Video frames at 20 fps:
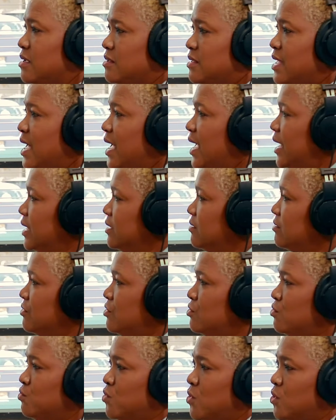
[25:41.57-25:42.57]
that
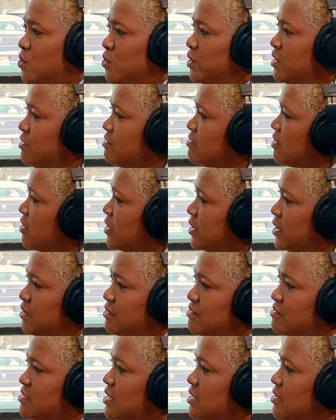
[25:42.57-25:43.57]
the road is not
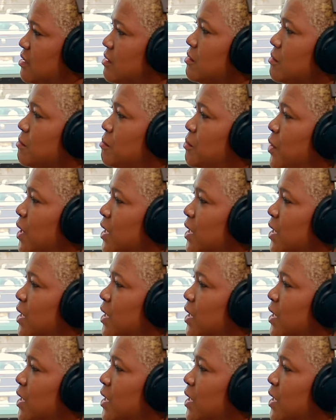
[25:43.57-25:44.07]
easy, mm-hmm.